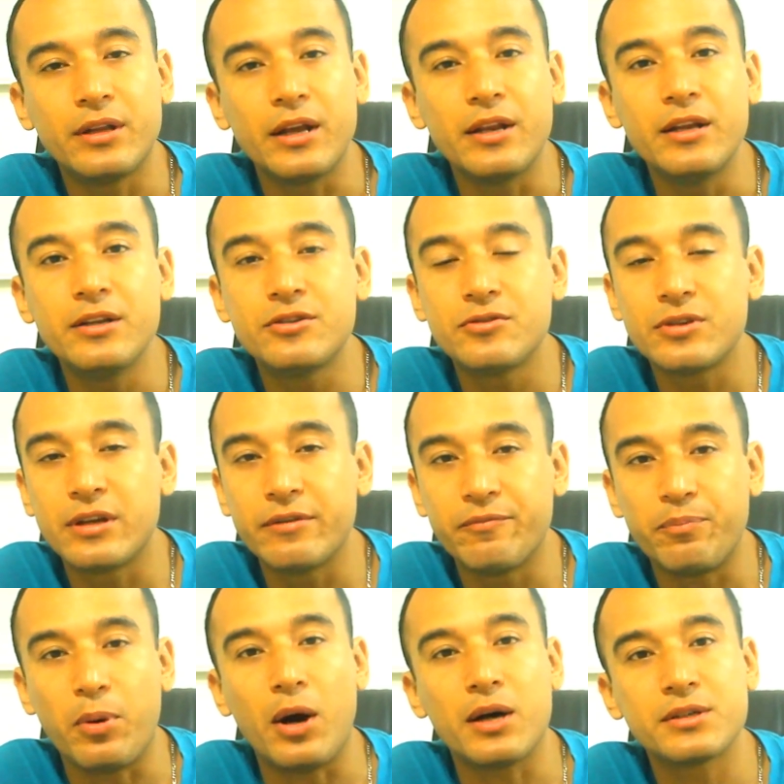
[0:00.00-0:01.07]
They need to
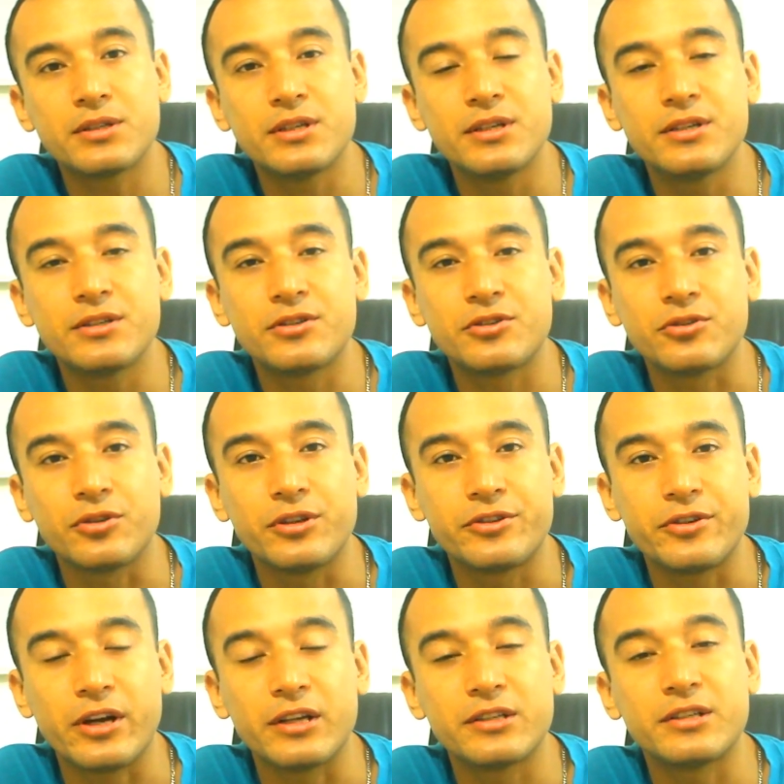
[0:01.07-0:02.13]
give pauses so the
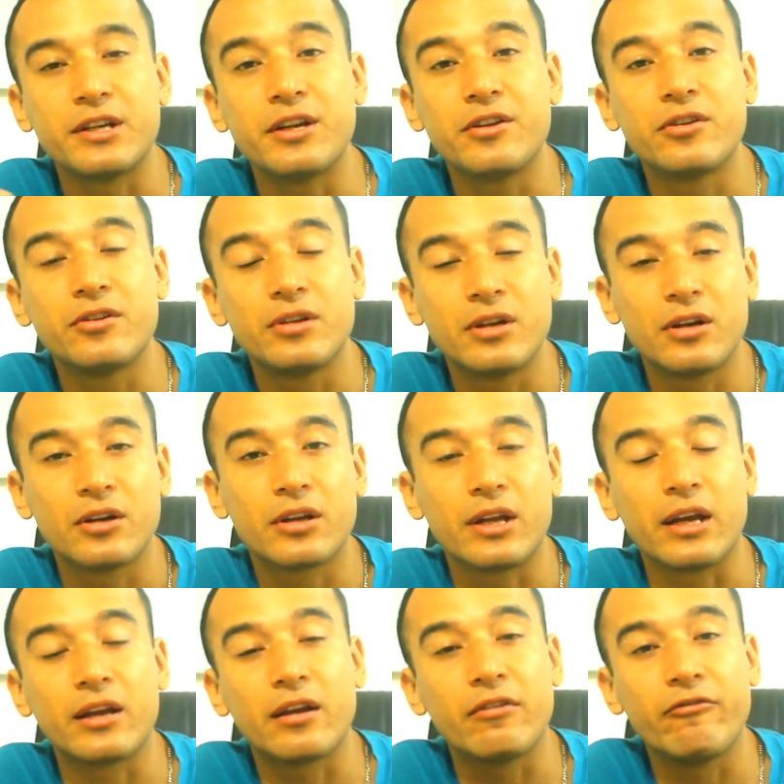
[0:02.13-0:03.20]
translator
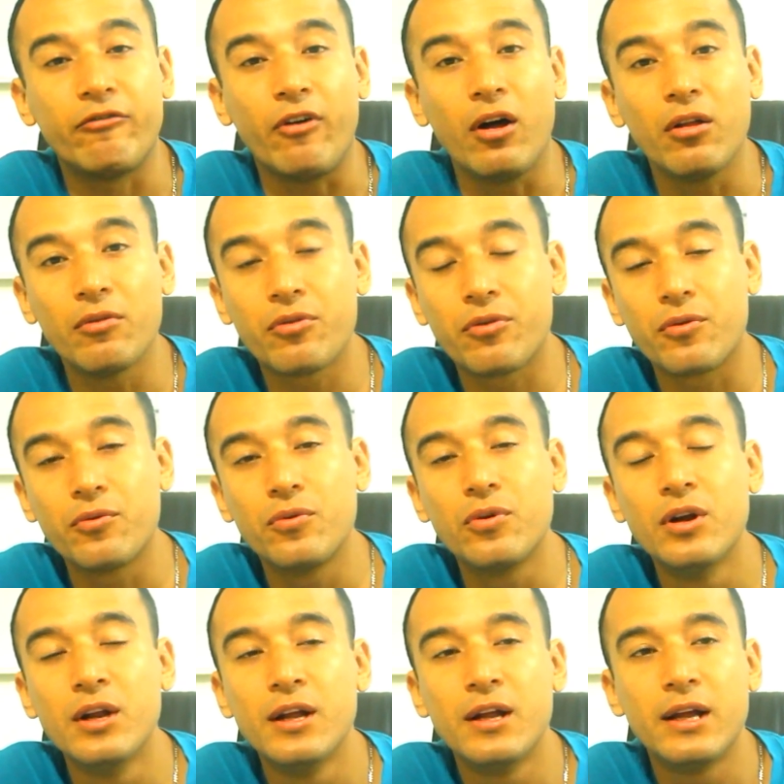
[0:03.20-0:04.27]
can follow
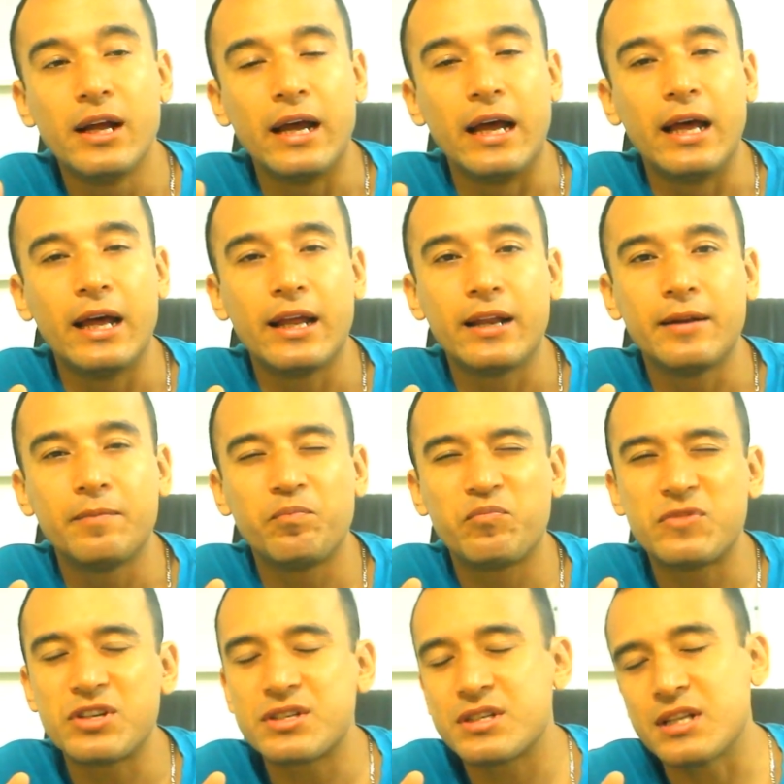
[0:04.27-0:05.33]
through,
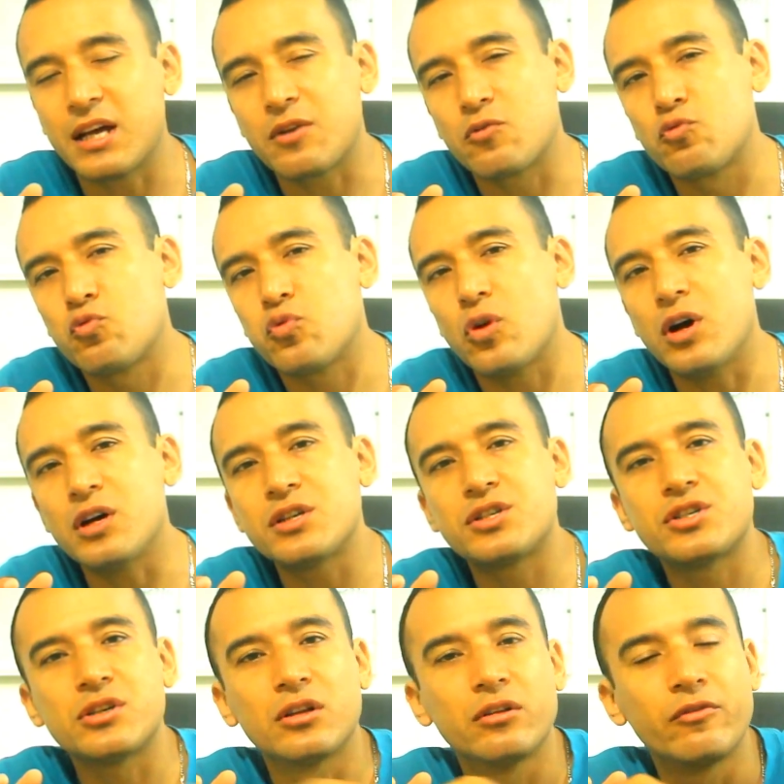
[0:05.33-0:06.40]
and just not
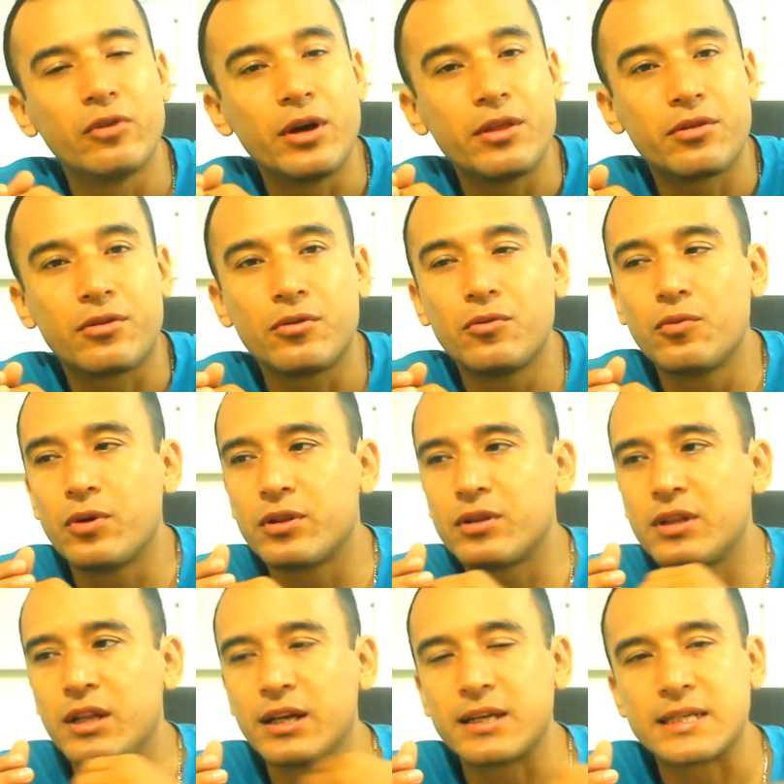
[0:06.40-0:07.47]
rush all the way through
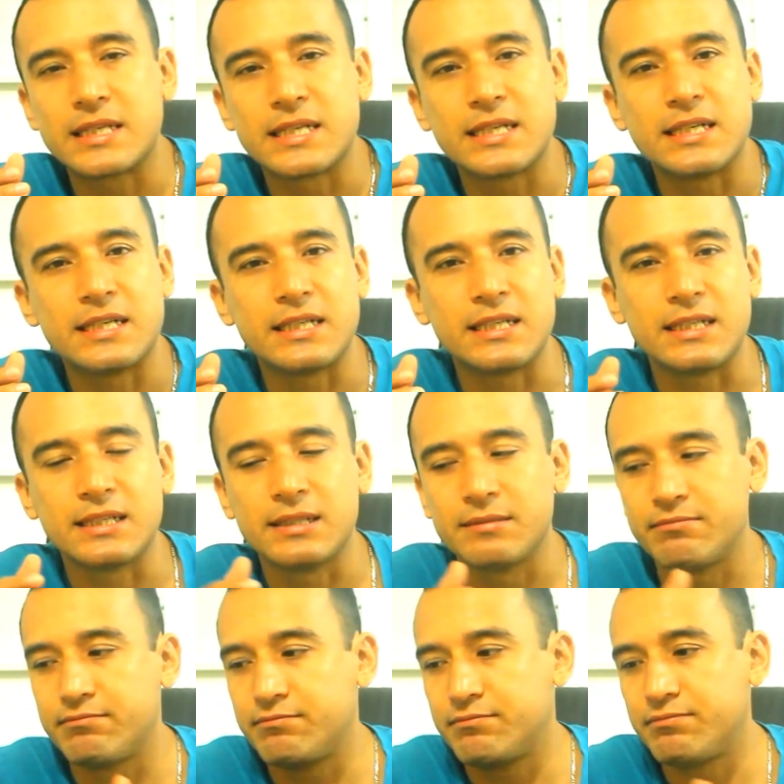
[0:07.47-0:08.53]
with like
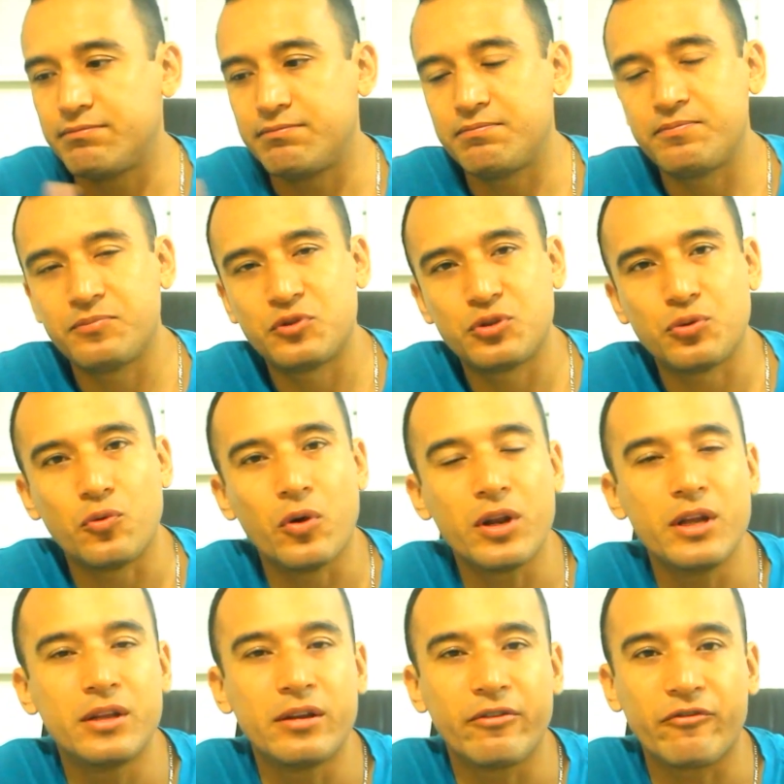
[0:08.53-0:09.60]

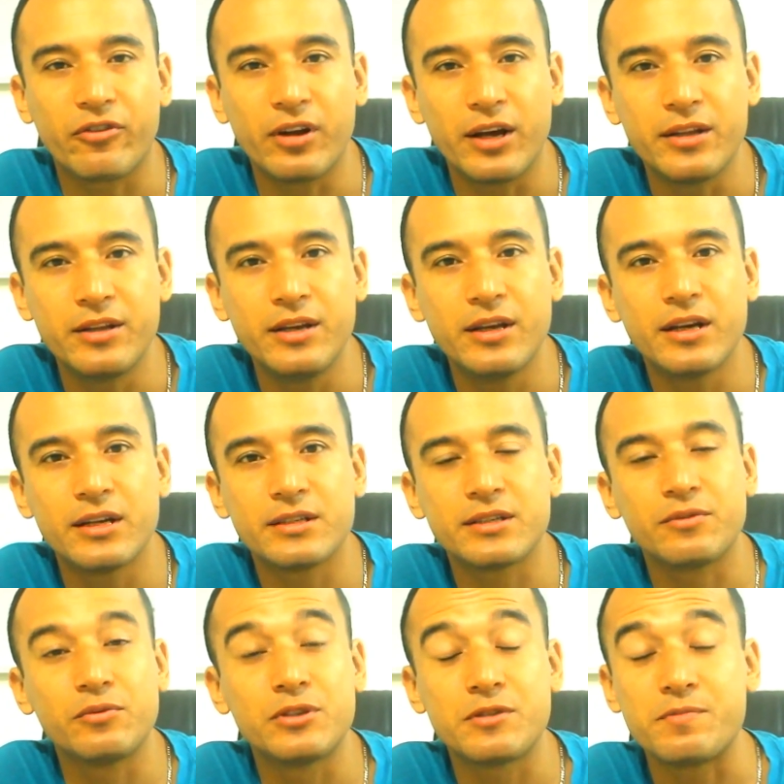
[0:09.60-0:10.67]
20 different ideas,
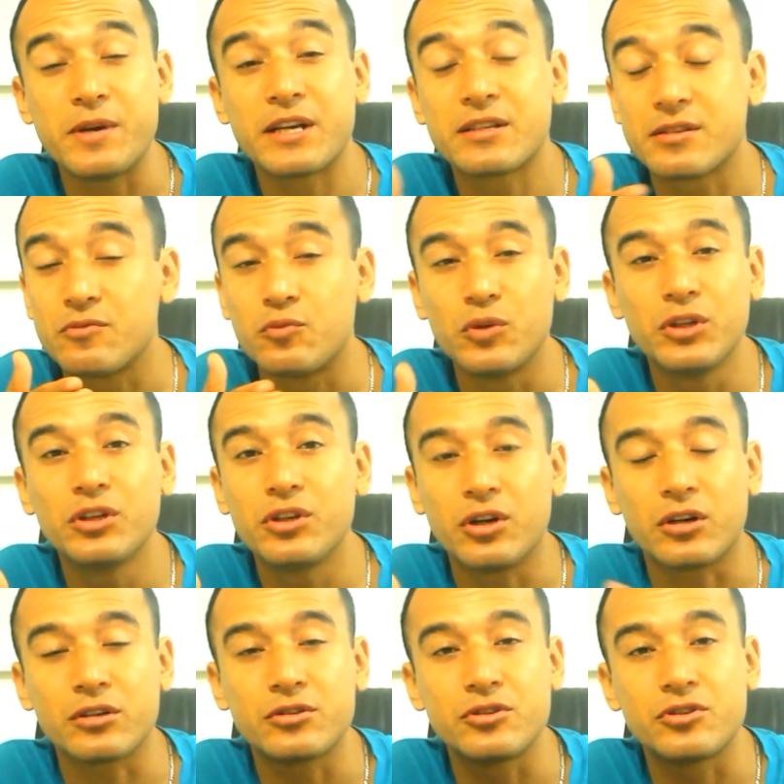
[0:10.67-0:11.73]
which makes it really
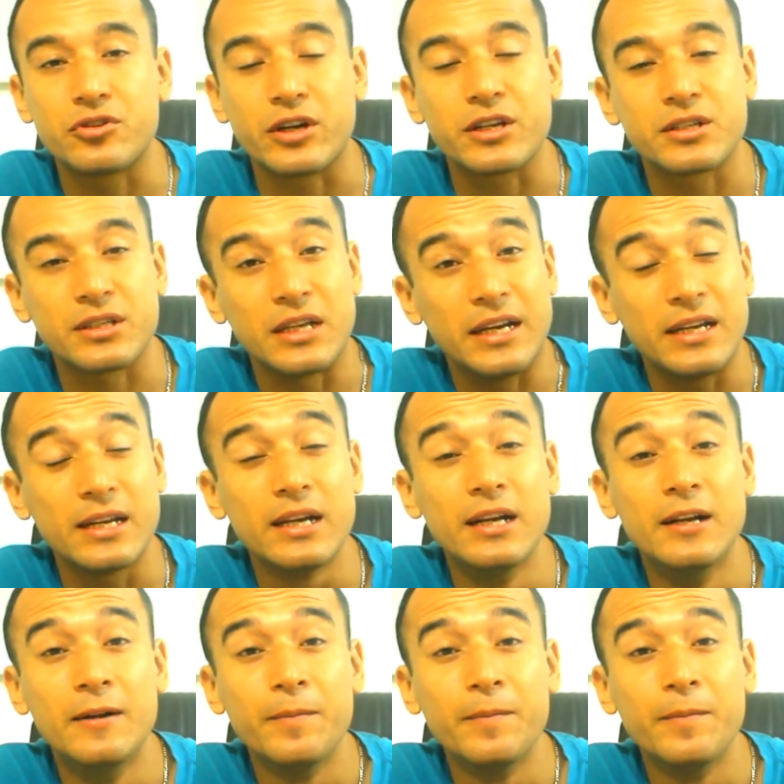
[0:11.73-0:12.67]
hard to translate.